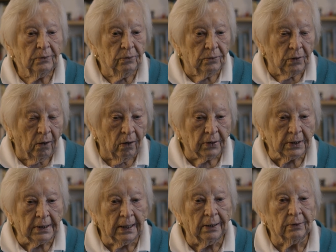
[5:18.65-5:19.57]
to
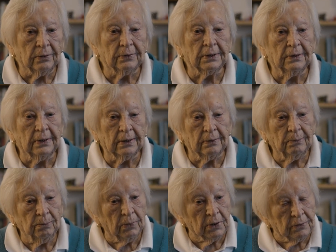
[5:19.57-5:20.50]
talk it out, and
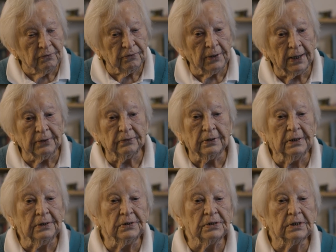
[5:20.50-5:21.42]
then modify
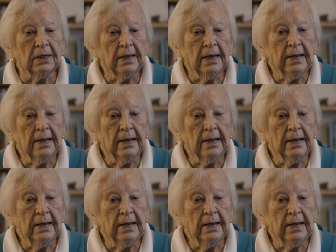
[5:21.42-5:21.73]
things,